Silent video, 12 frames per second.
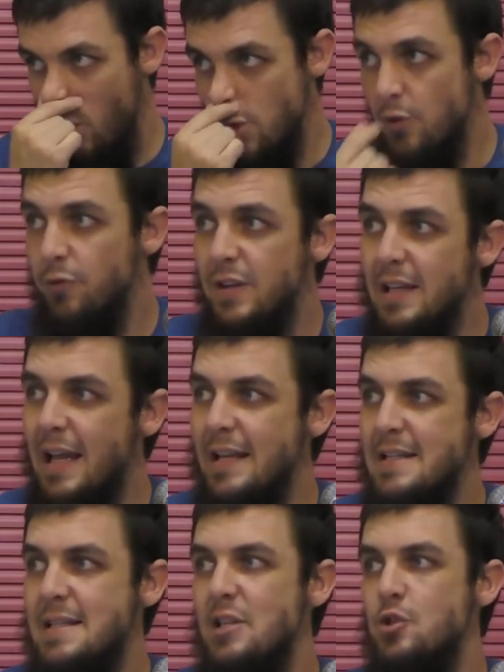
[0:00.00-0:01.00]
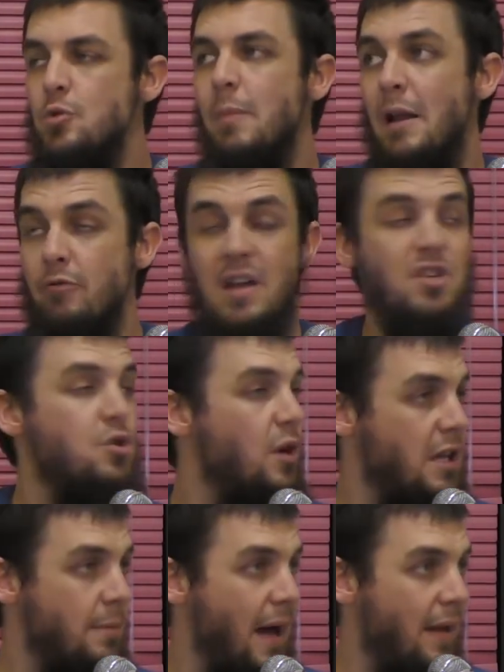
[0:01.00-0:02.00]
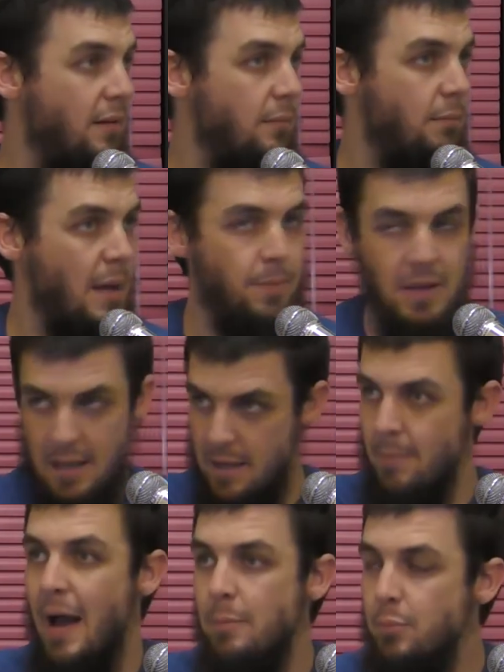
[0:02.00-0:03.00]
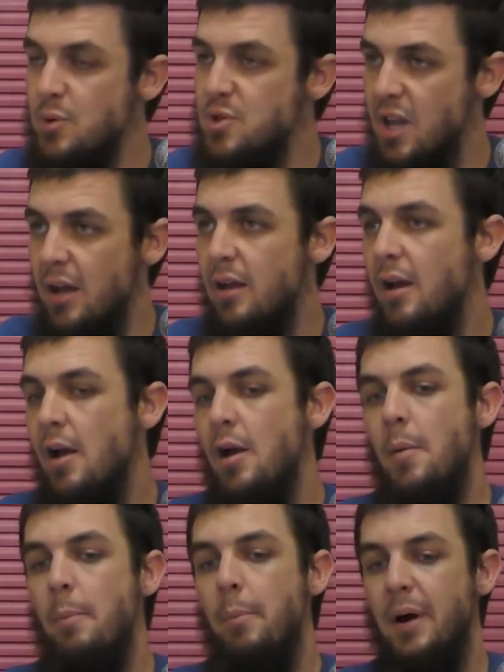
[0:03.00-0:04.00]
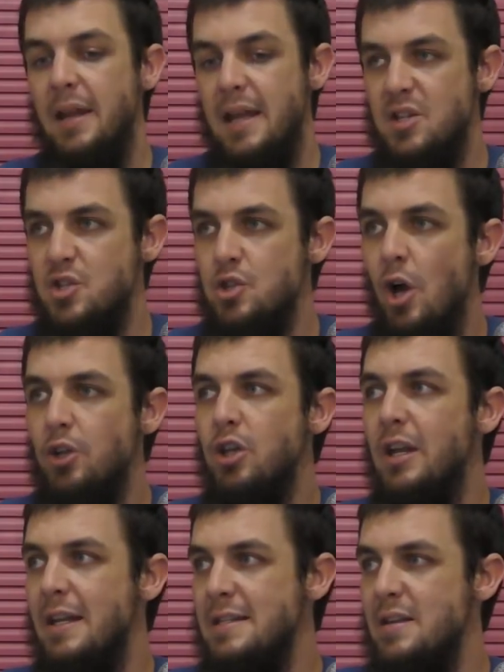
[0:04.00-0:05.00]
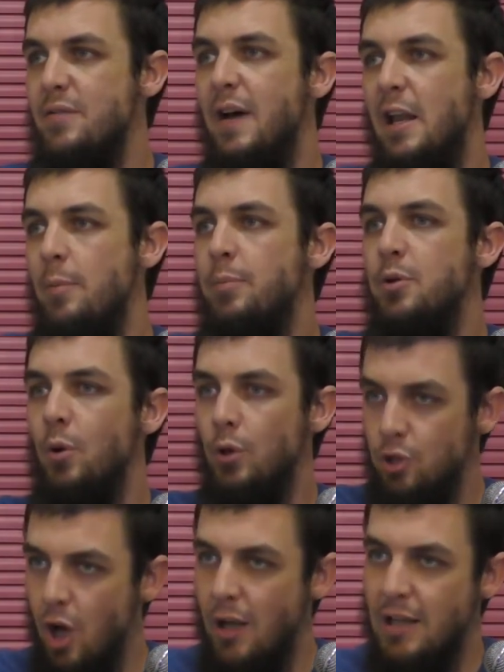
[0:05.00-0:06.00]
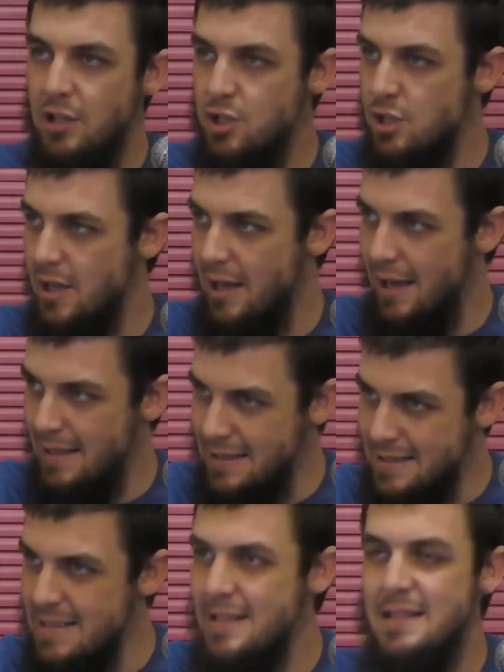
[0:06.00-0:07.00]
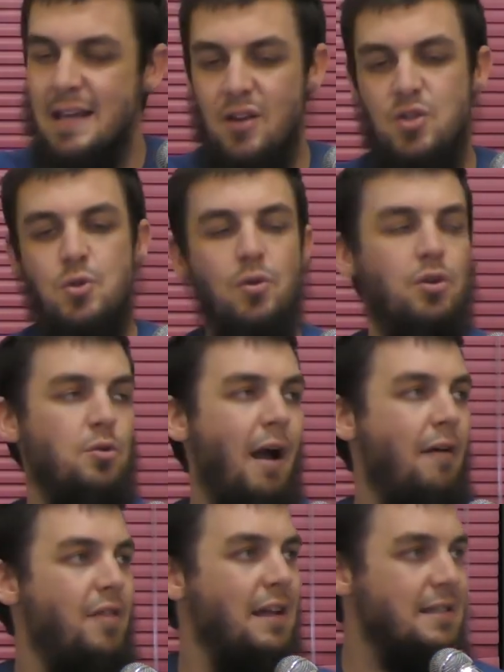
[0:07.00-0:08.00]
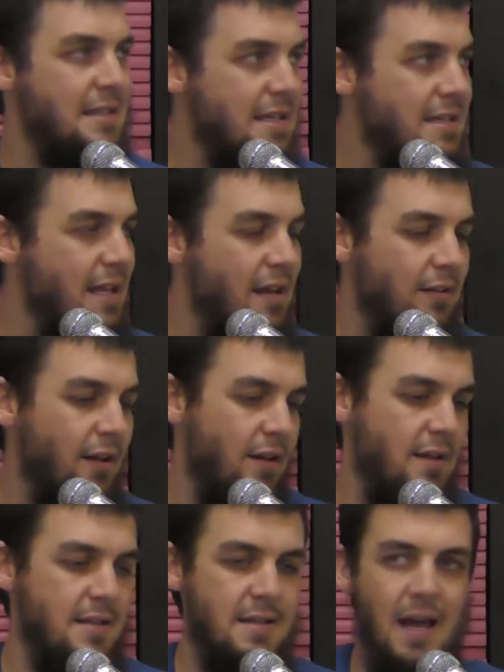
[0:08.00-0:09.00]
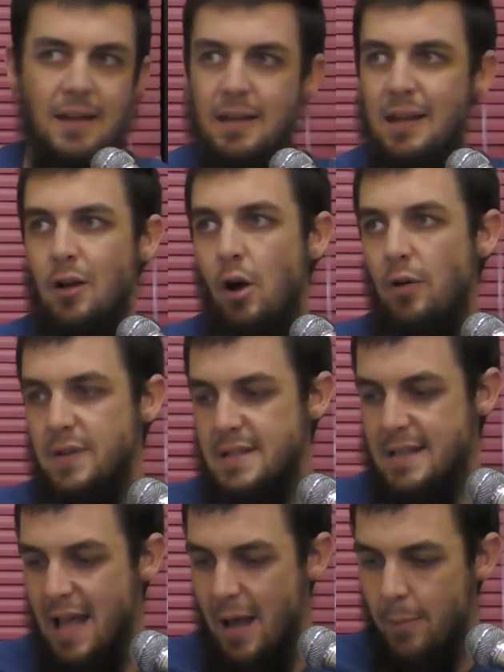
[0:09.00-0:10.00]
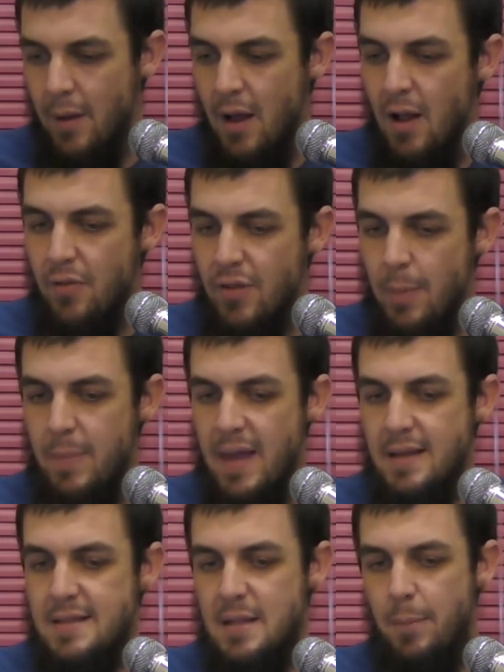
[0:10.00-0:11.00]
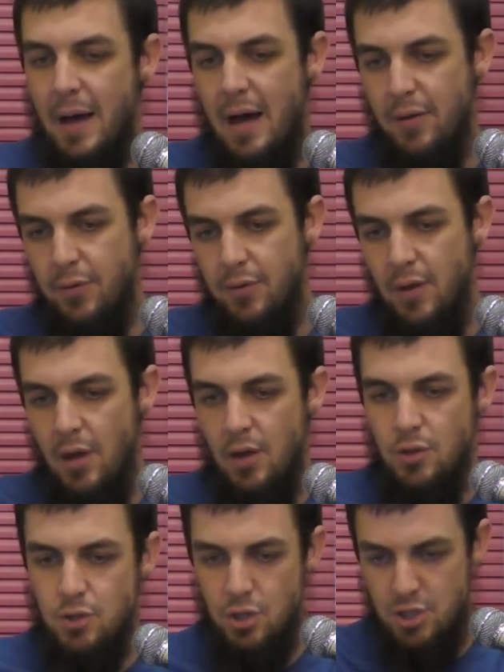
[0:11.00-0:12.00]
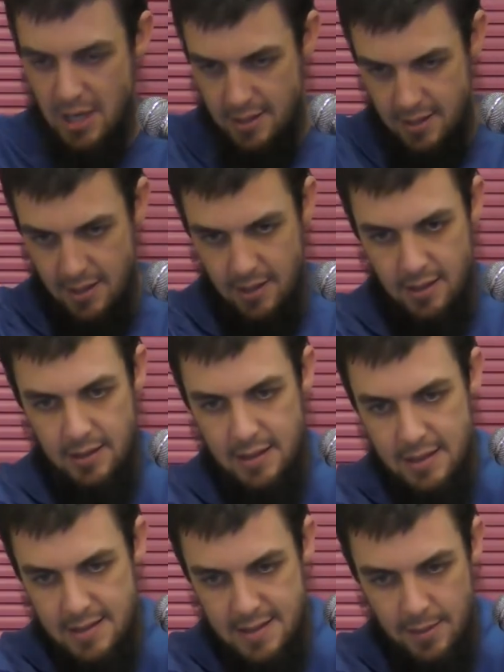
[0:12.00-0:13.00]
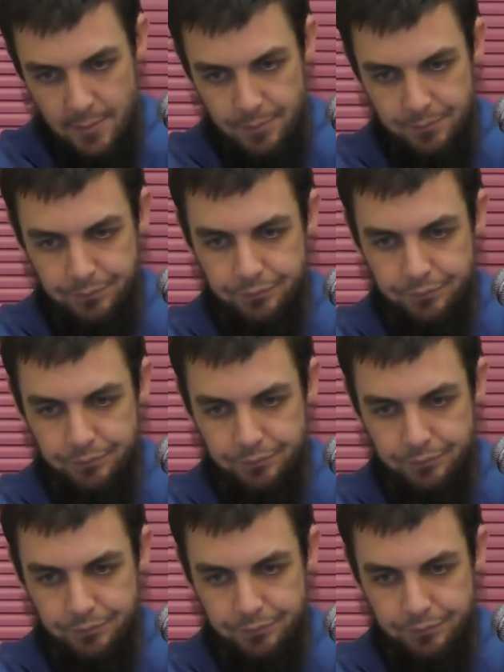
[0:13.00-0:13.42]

What you feel like listening to might raise your iman, might be iman booster, but it's not going to develop your knowledge in detail so that you have that detailed understanding of Islam that makes the path to Jannah easy.